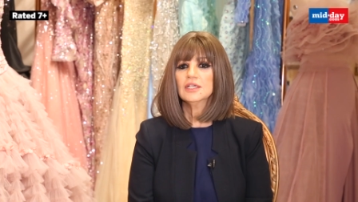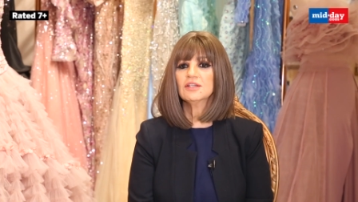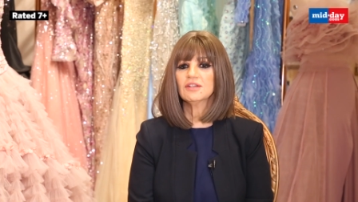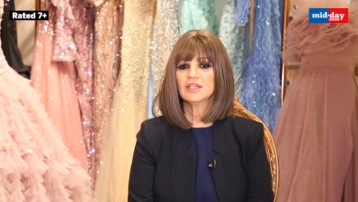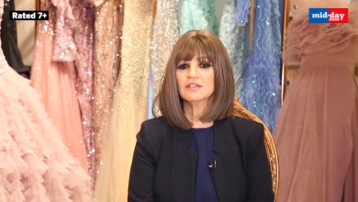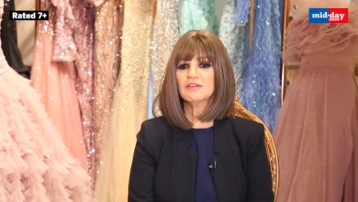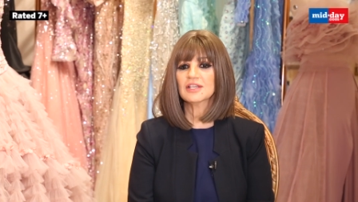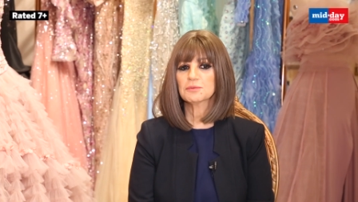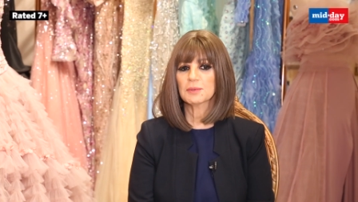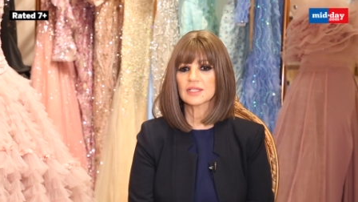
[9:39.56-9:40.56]
creative
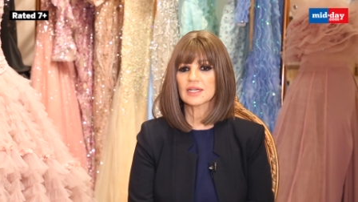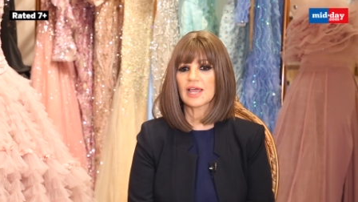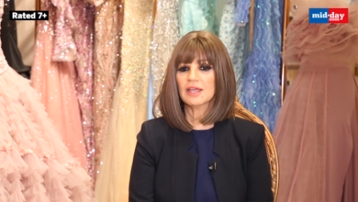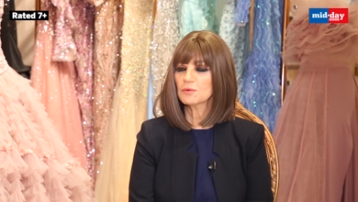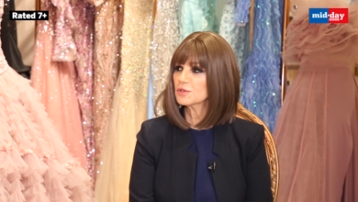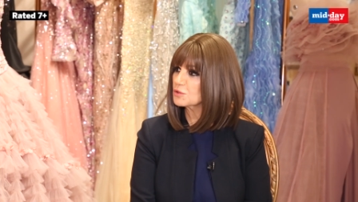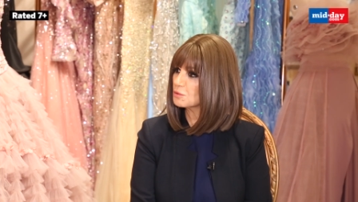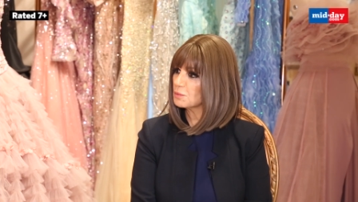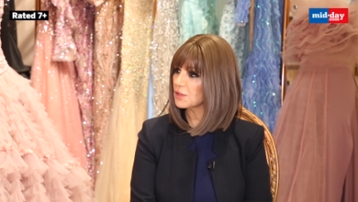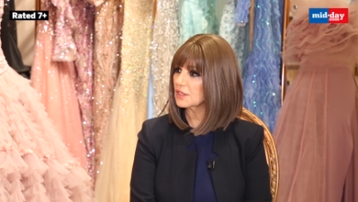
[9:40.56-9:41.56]
aspect that I wanted
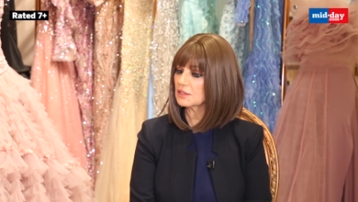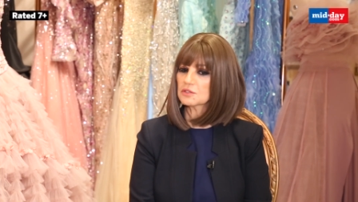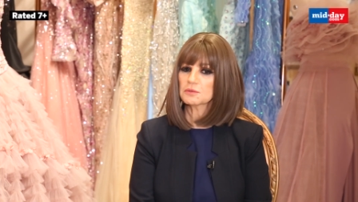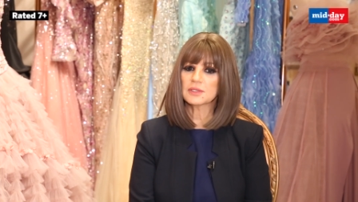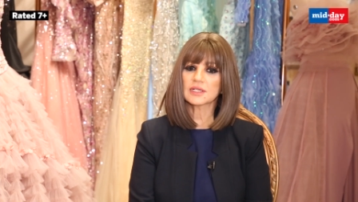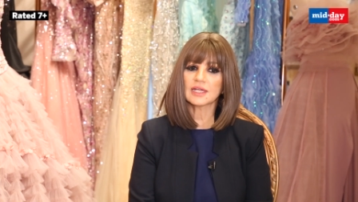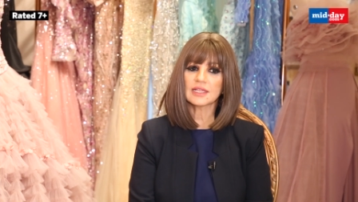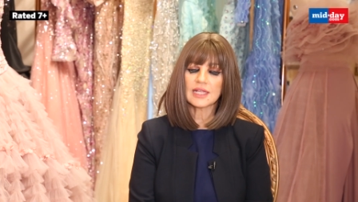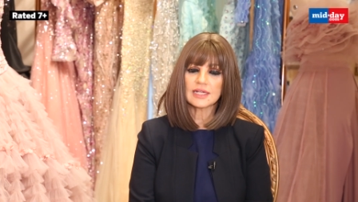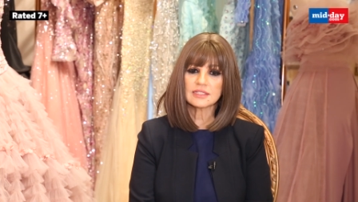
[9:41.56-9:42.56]
to bring into it,
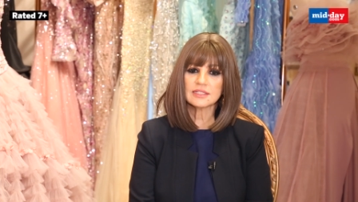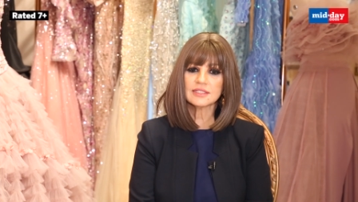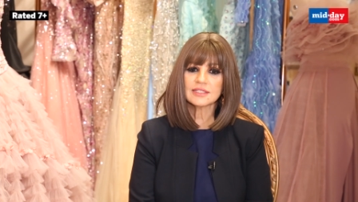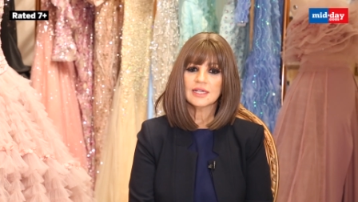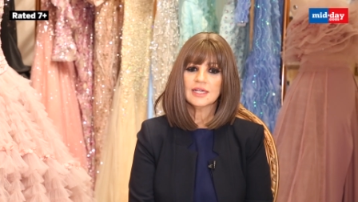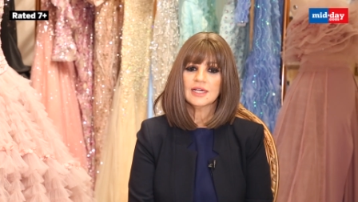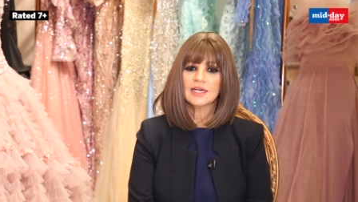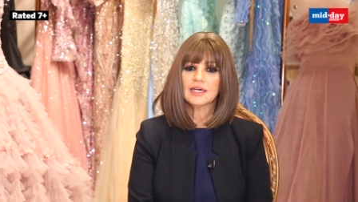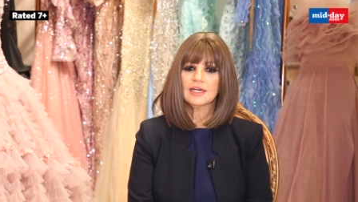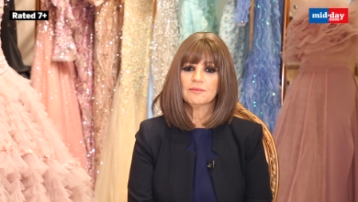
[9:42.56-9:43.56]
and that is,
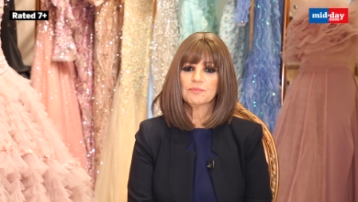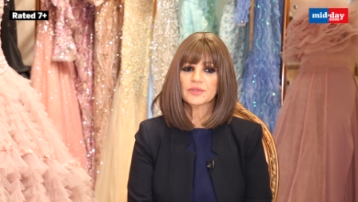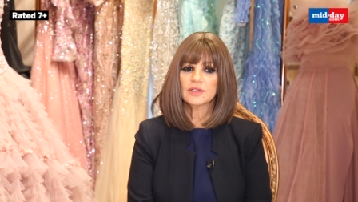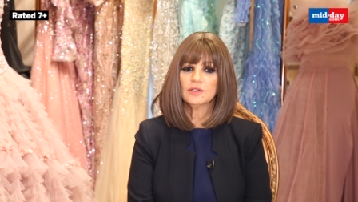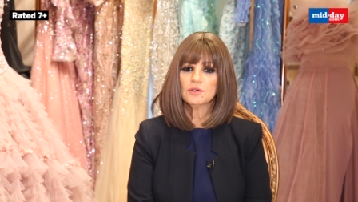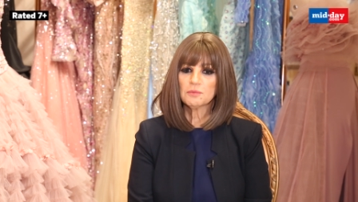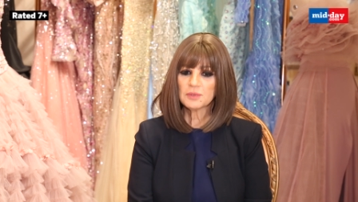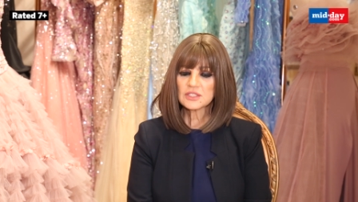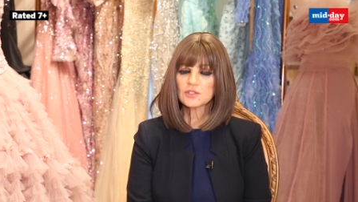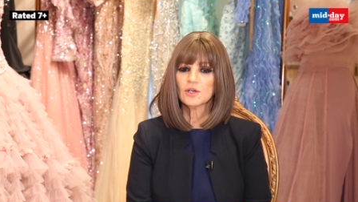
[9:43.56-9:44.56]
um, you know,
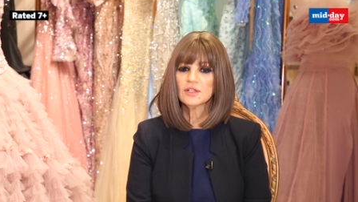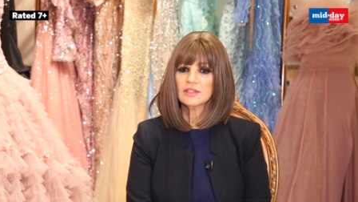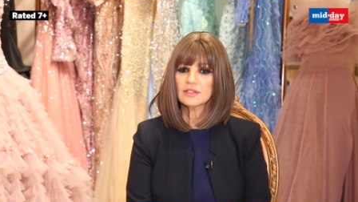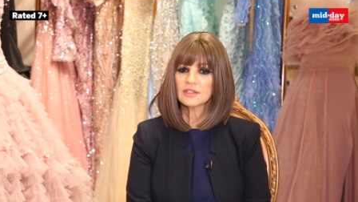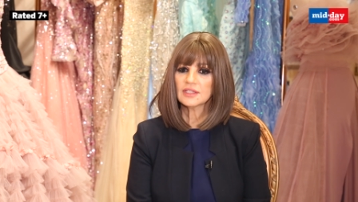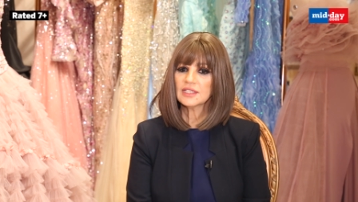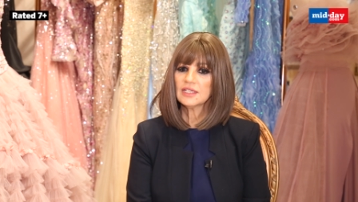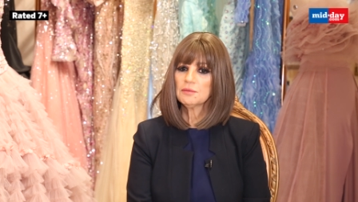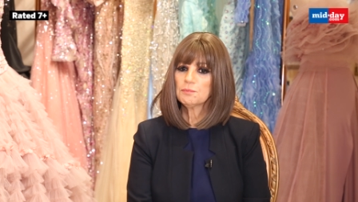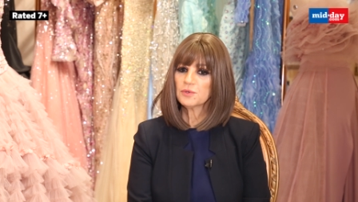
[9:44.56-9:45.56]
we saw
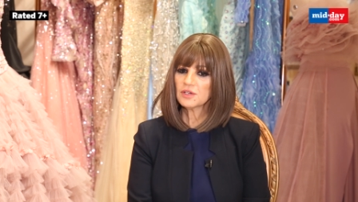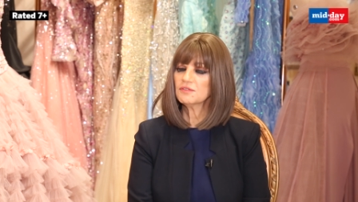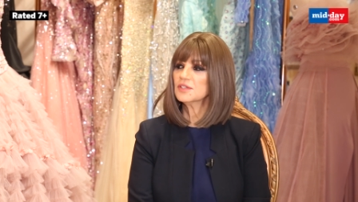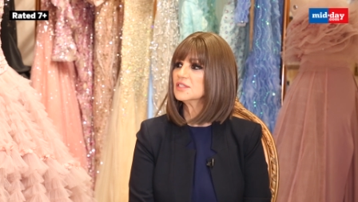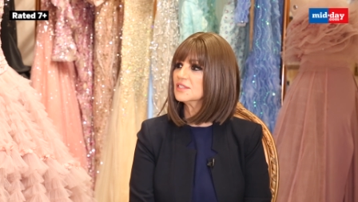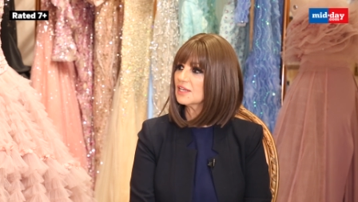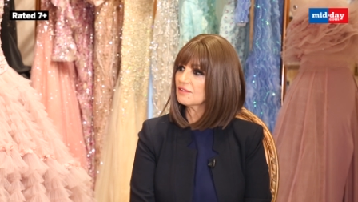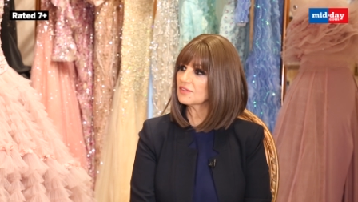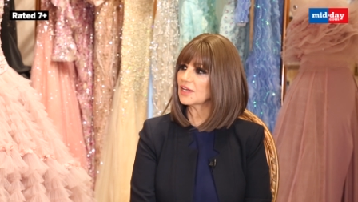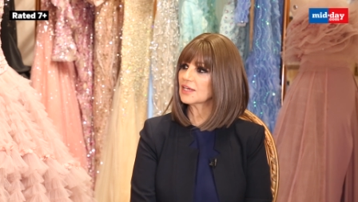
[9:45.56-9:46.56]
the previous
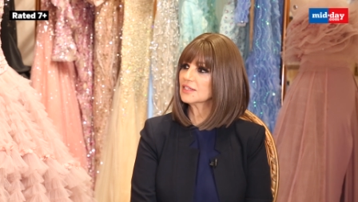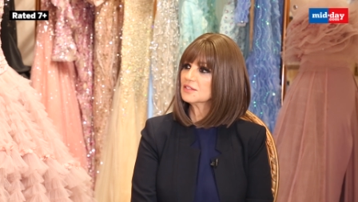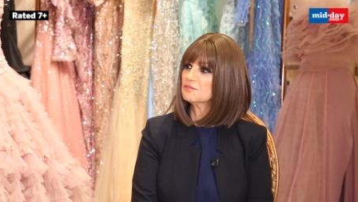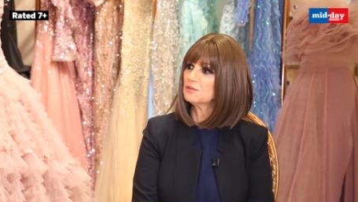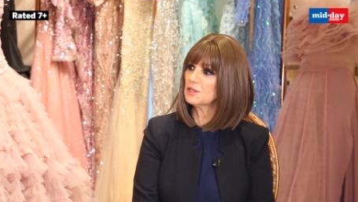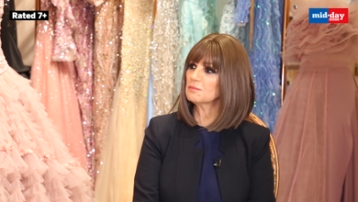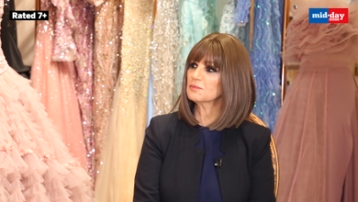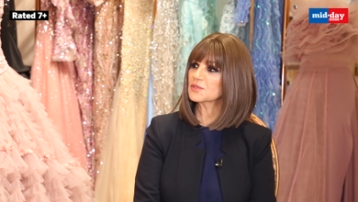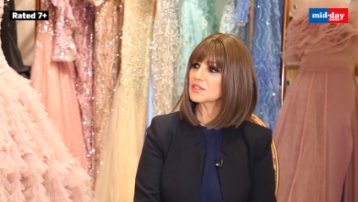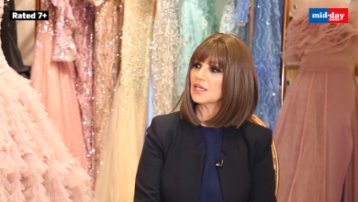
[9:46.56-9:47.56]
Devdas
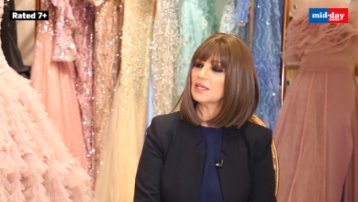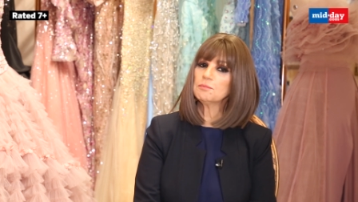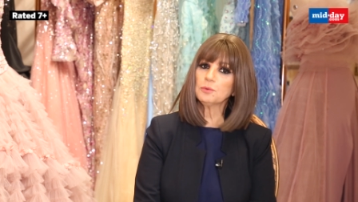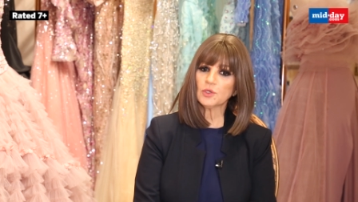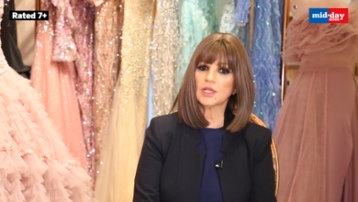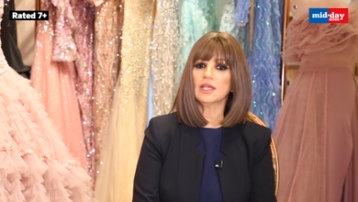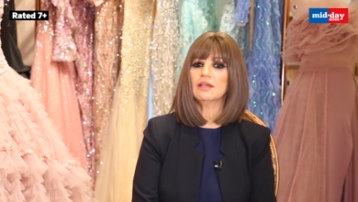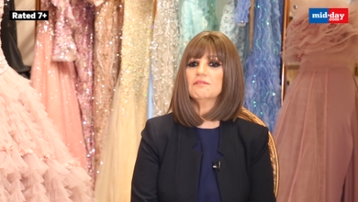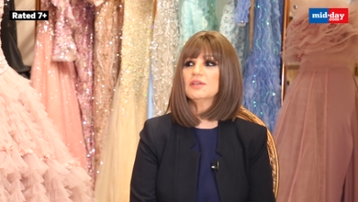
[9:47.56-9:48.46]
films in Pune.